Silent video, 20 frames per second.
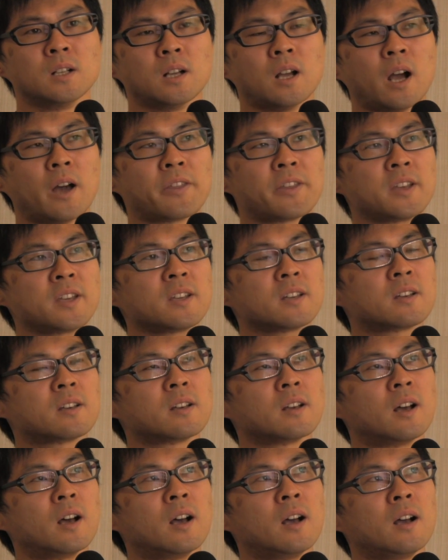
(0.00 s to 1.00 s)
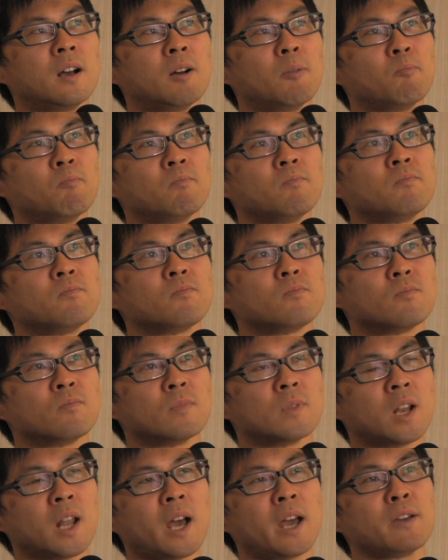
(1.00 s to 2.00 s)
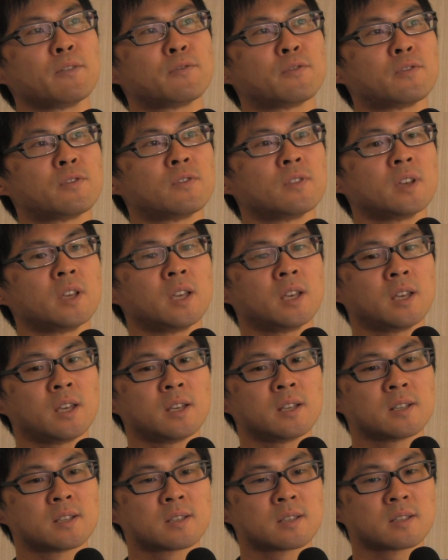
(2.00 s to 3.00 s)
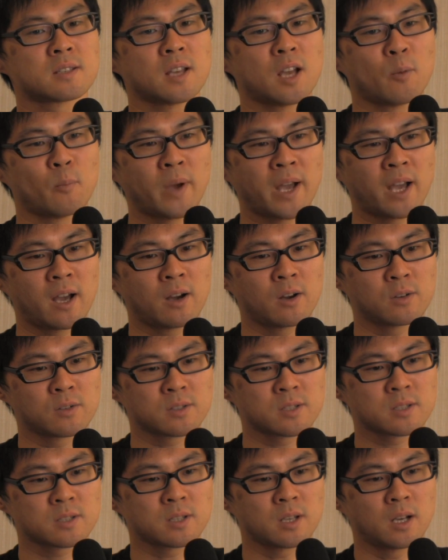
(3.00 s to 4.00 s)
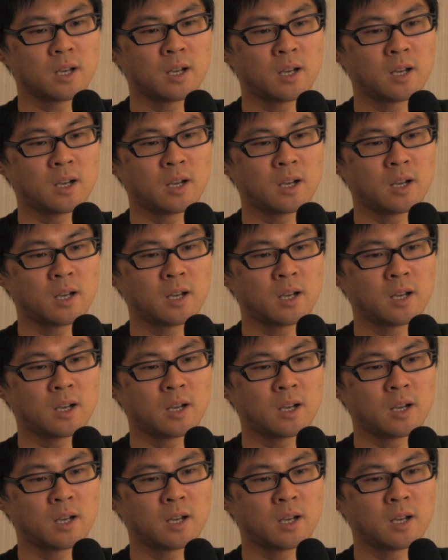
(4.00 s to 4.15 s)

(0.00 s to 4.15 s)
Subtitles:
I think life is about.